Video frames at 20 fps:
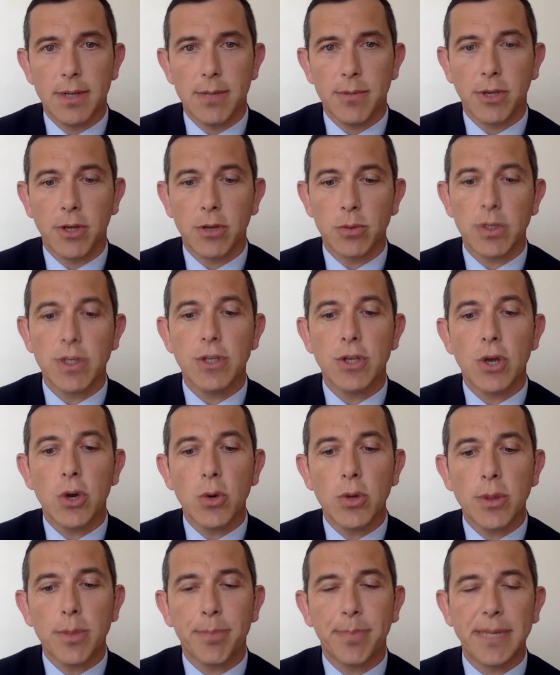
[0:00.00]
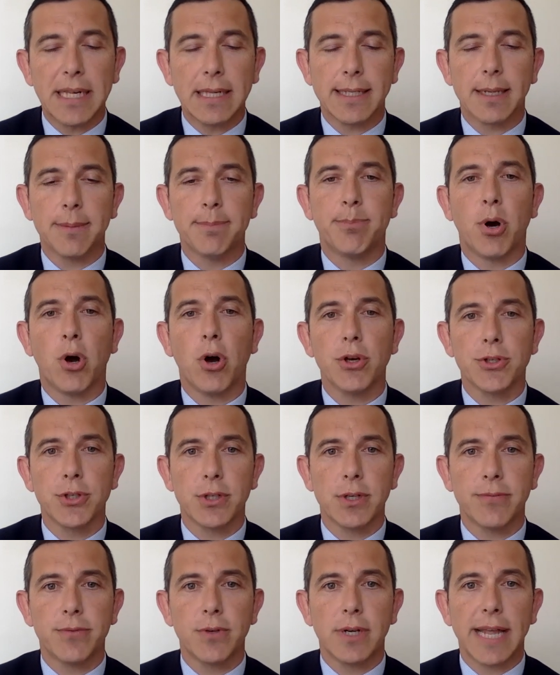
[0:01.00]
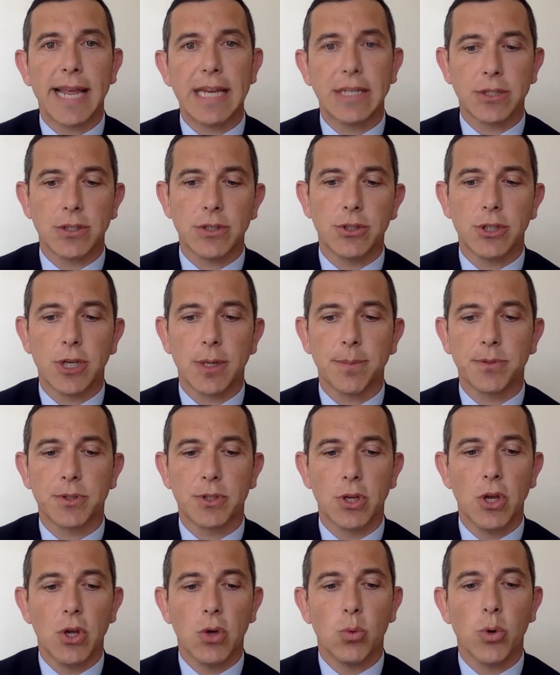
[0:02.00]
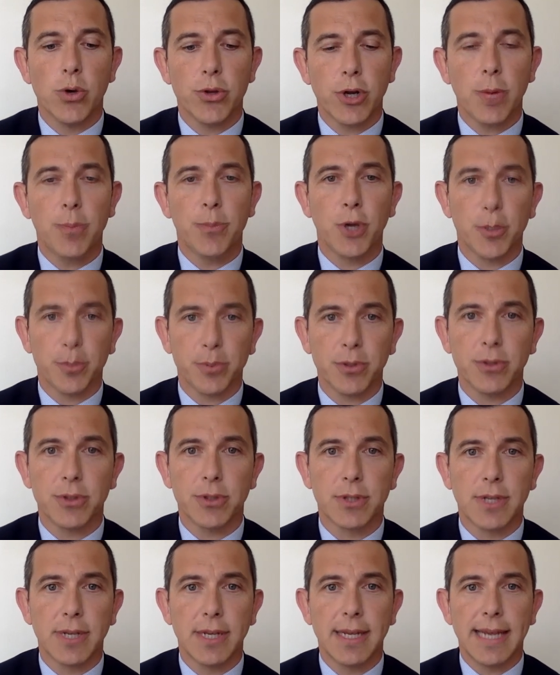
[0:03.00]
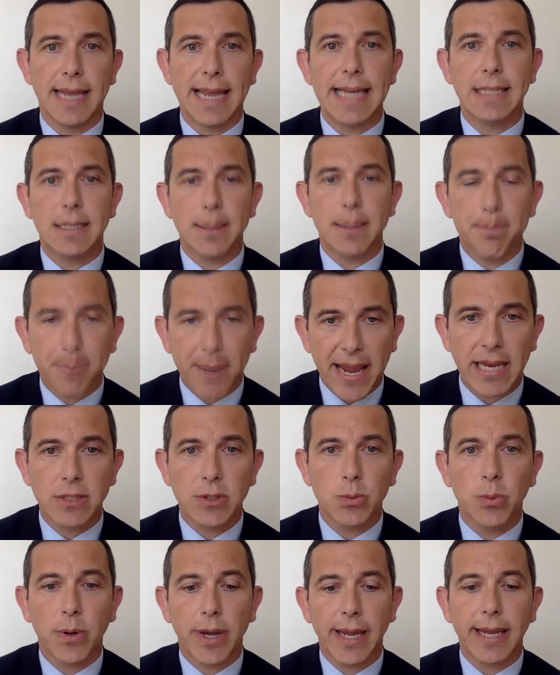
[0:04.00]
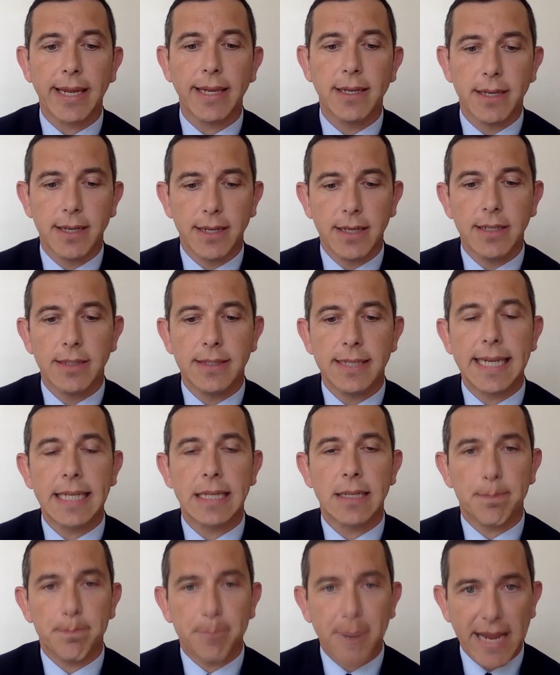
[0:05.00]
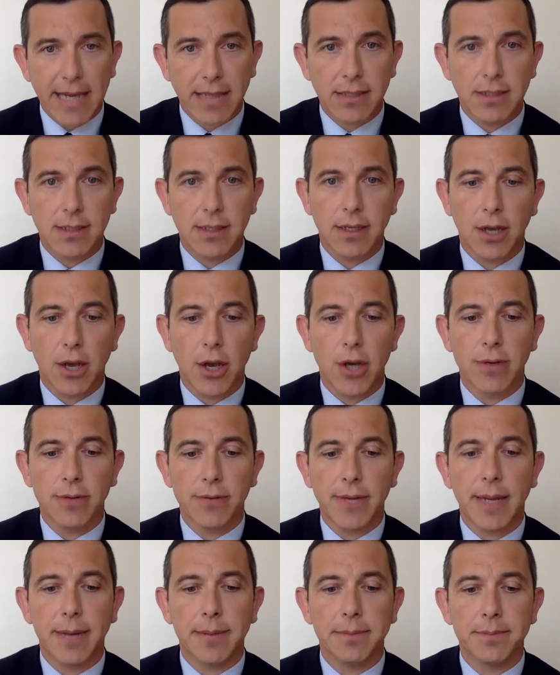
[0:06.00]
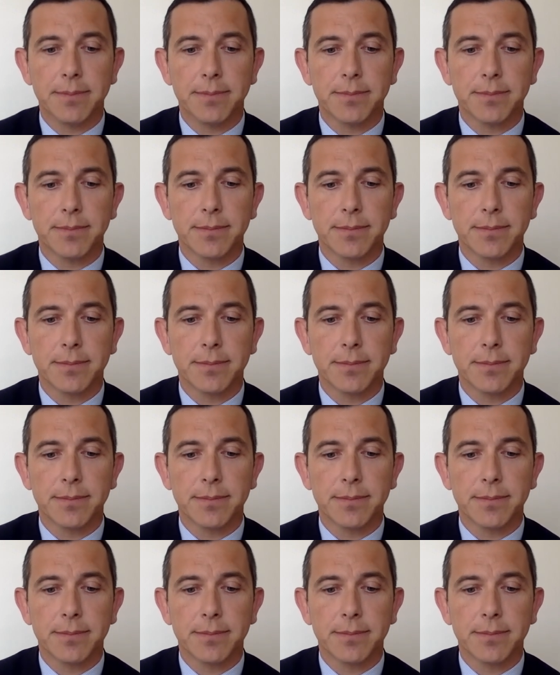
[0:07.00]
because we know that building positive relationships with our pupils is the best way to get the best out of them.